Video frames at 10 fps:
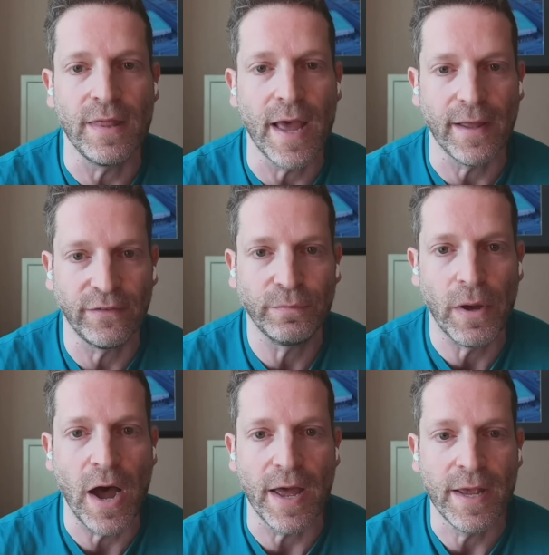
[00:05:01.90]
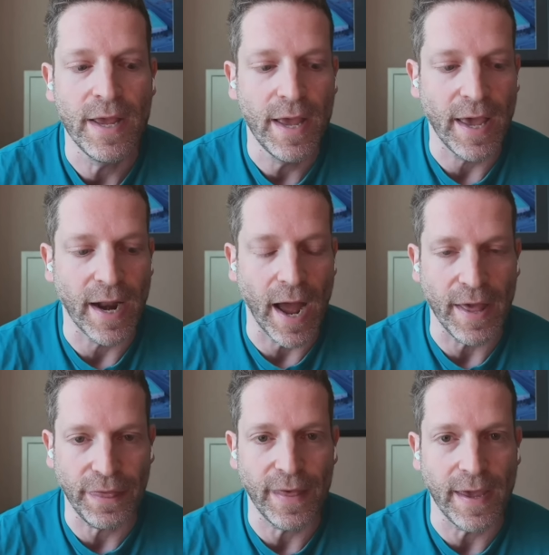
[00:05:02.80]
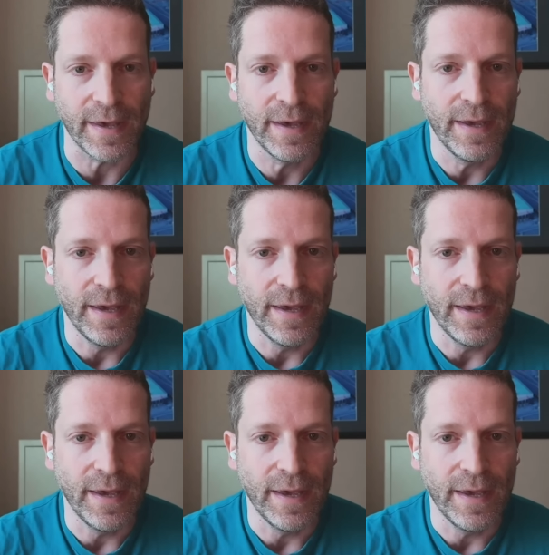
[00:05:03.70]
in that spot. And I think